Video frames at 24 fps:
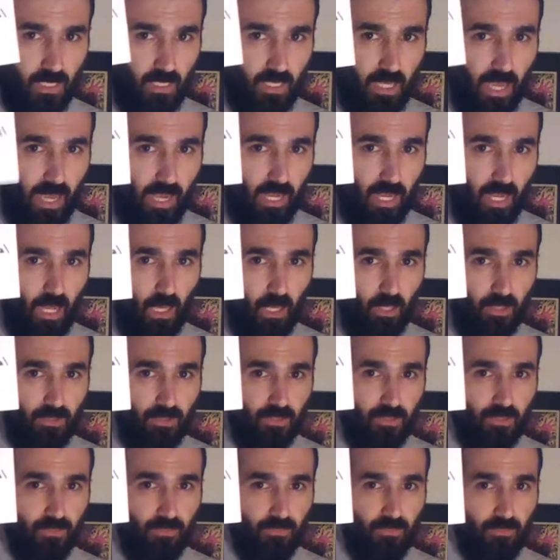And
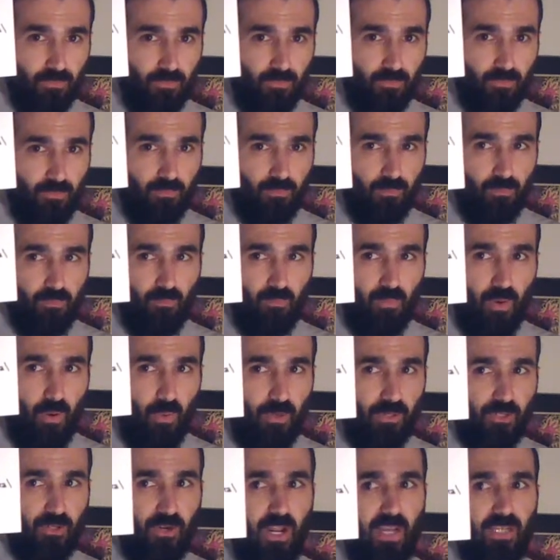colors by
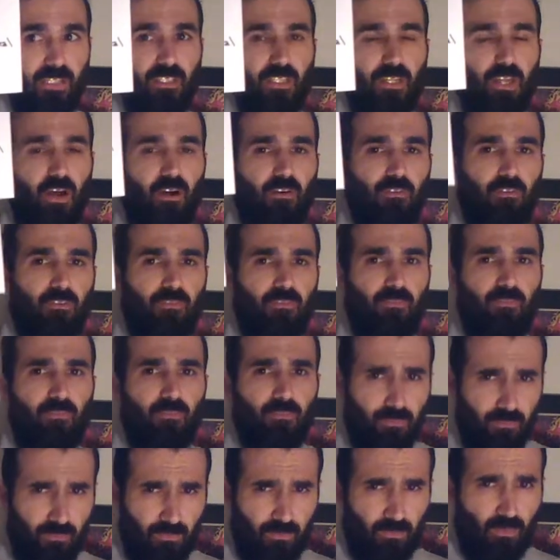Richard Isanove,
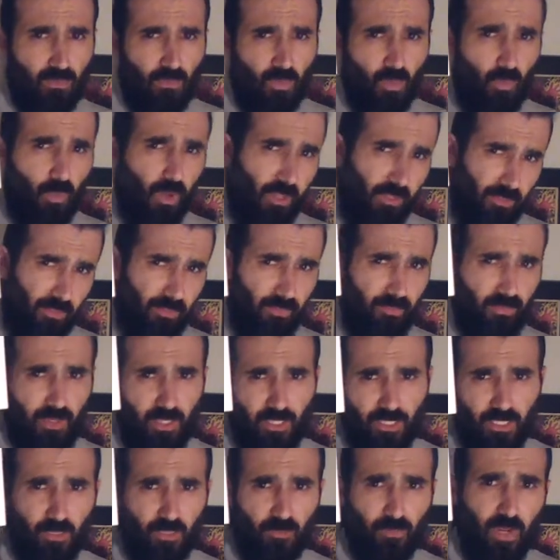with
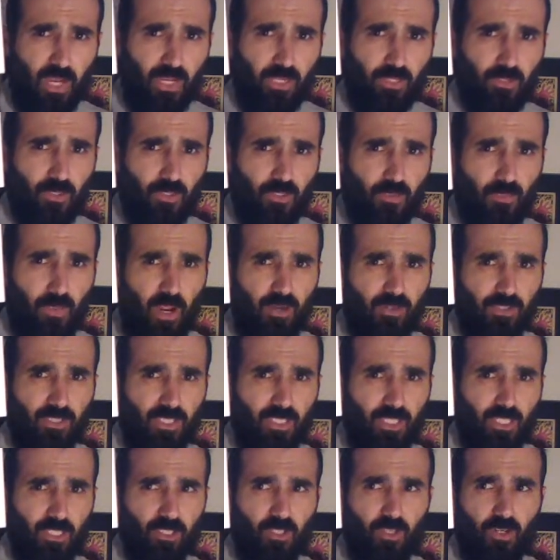assist by Transparency
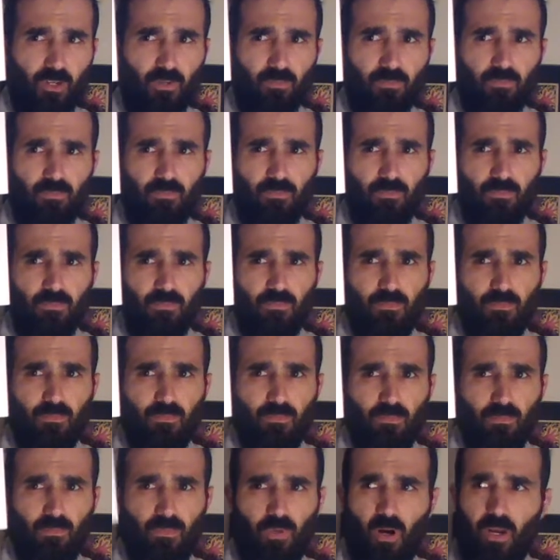Digital,
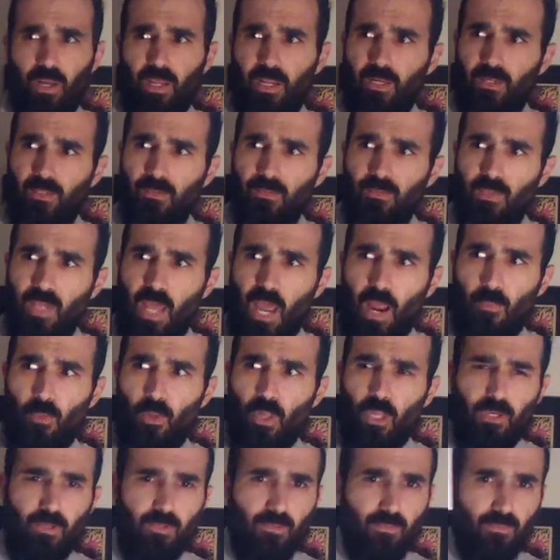Brian
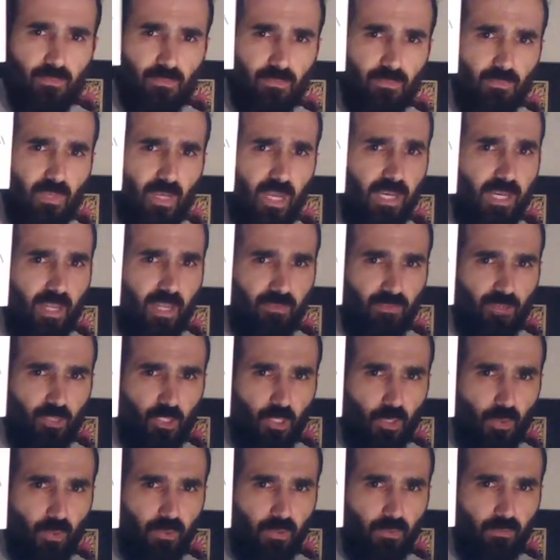Haberlin, and David
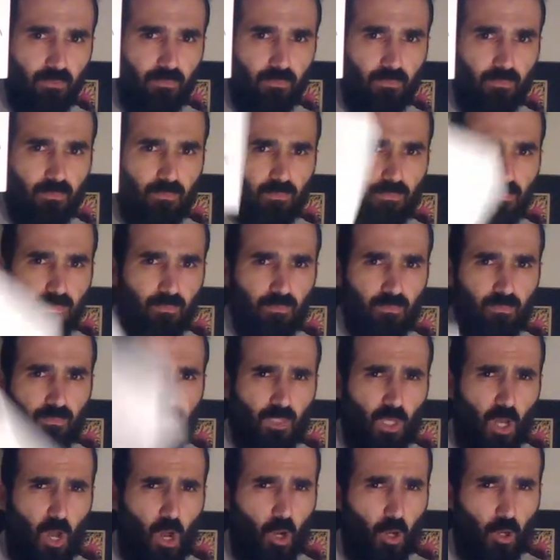Stewart.
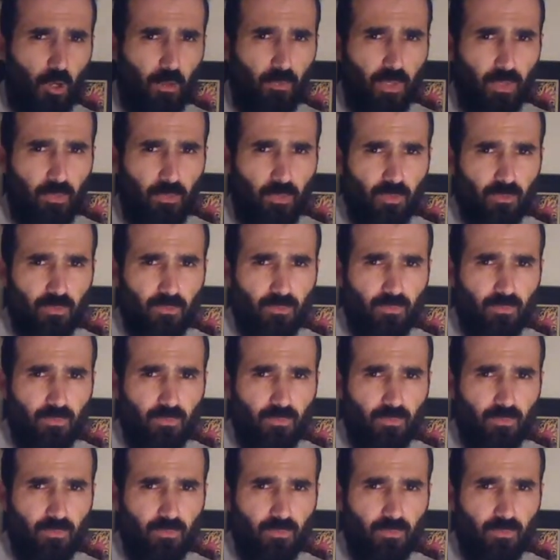All good people.